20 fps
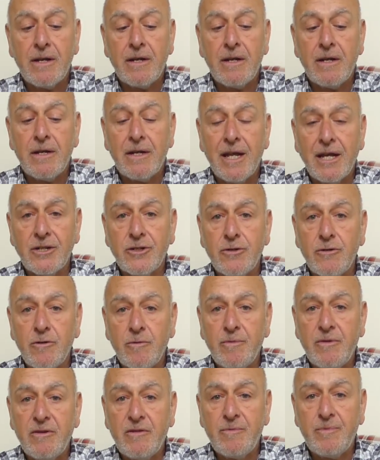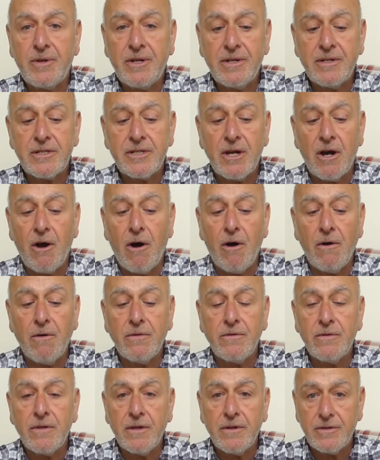lateral movement
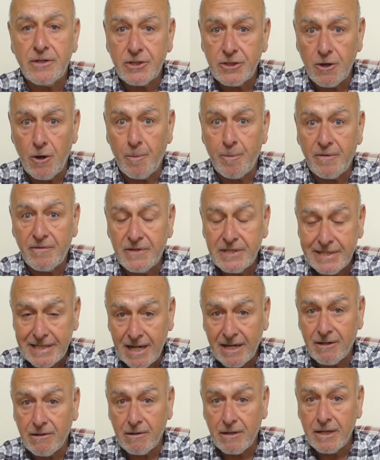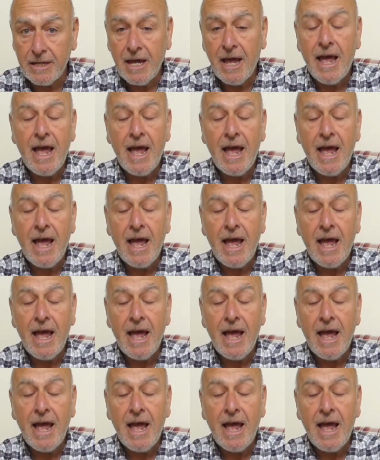on the top of the saddle,